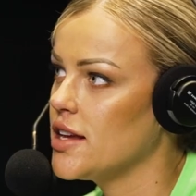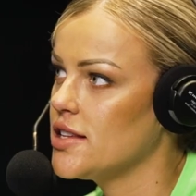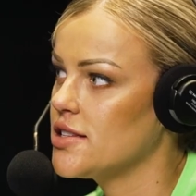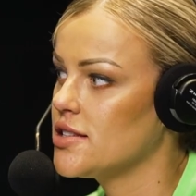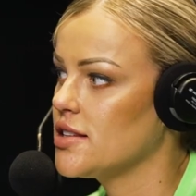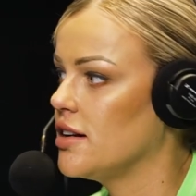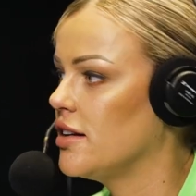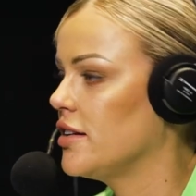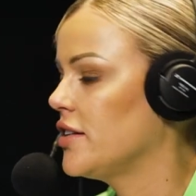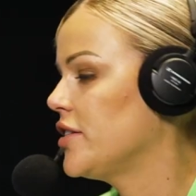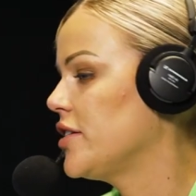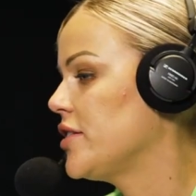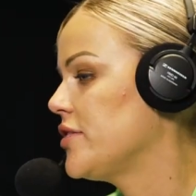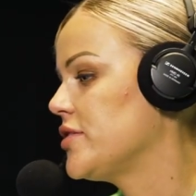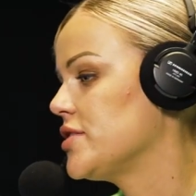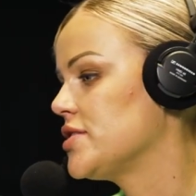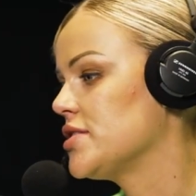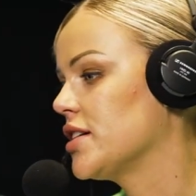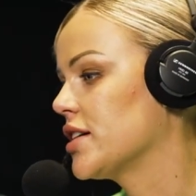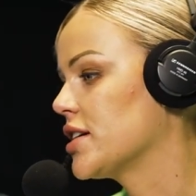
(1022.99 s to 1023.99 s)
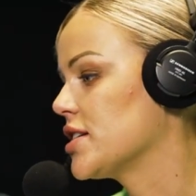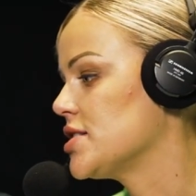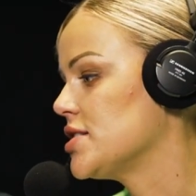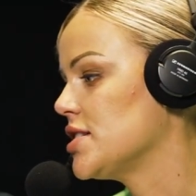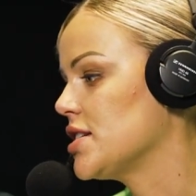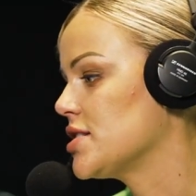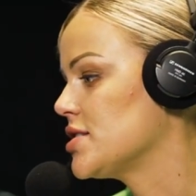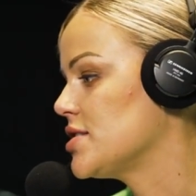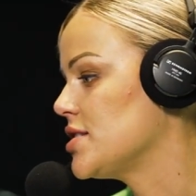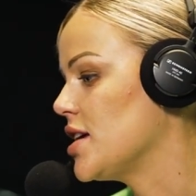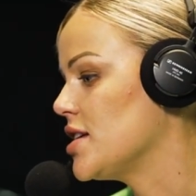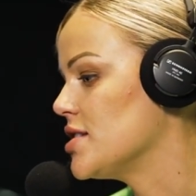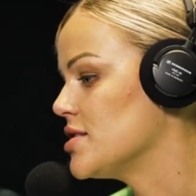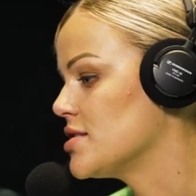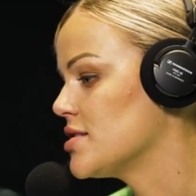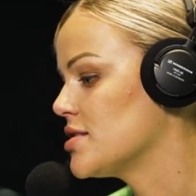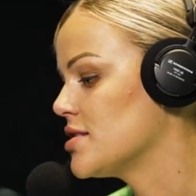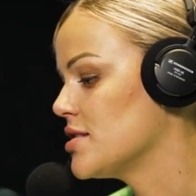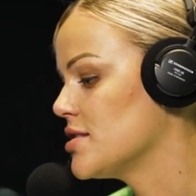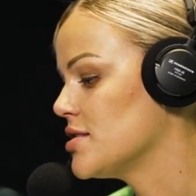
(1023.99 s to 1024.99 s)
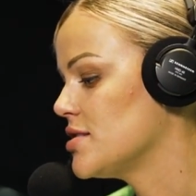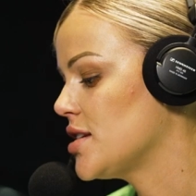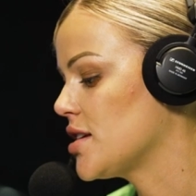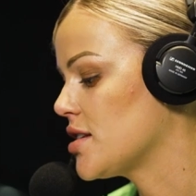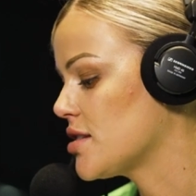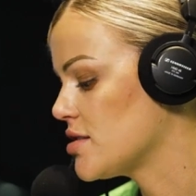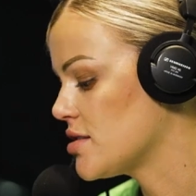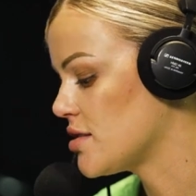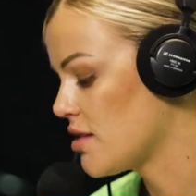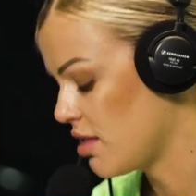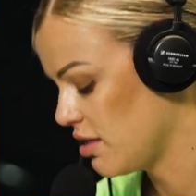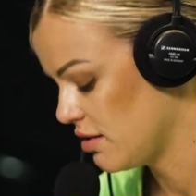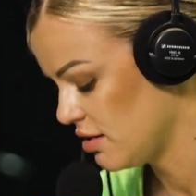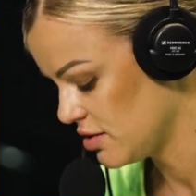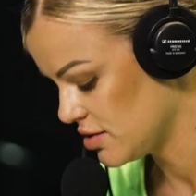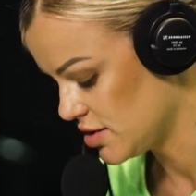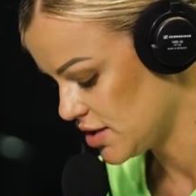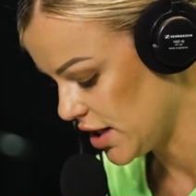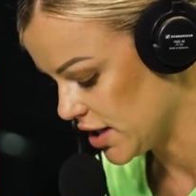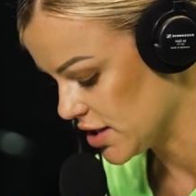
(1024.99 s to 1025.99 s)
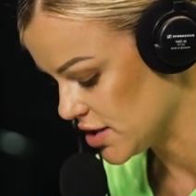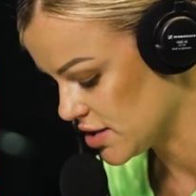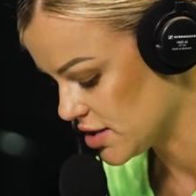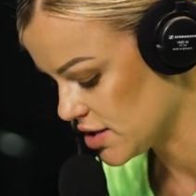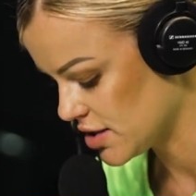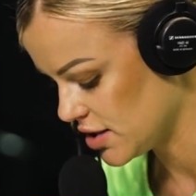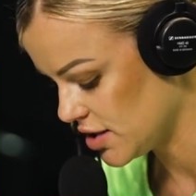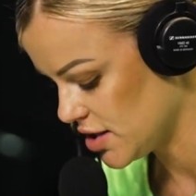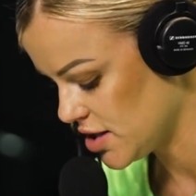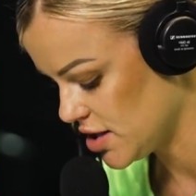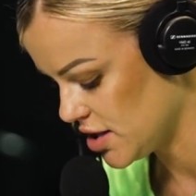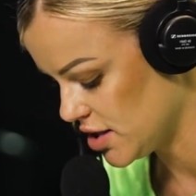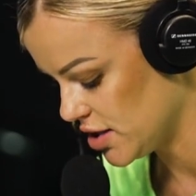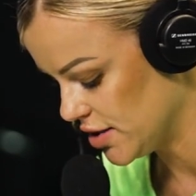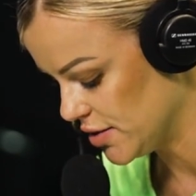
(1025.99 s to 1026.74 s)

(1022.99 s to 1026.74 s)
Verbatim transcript: it's. I don't know if it's like a sixth sense, sixth sense. Um,